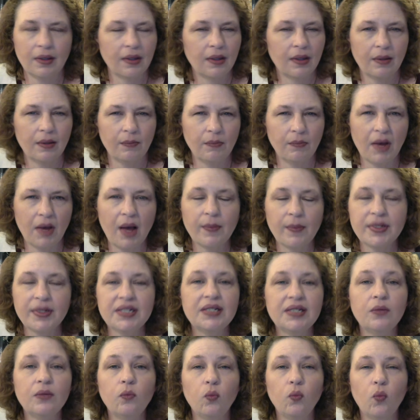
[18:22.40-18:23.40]
Mama
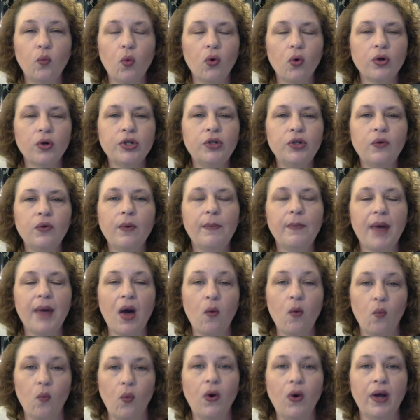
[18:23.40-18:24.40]
said, "Warn you
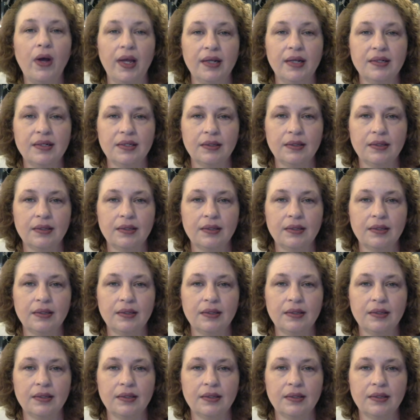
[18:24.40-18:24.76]
about what?"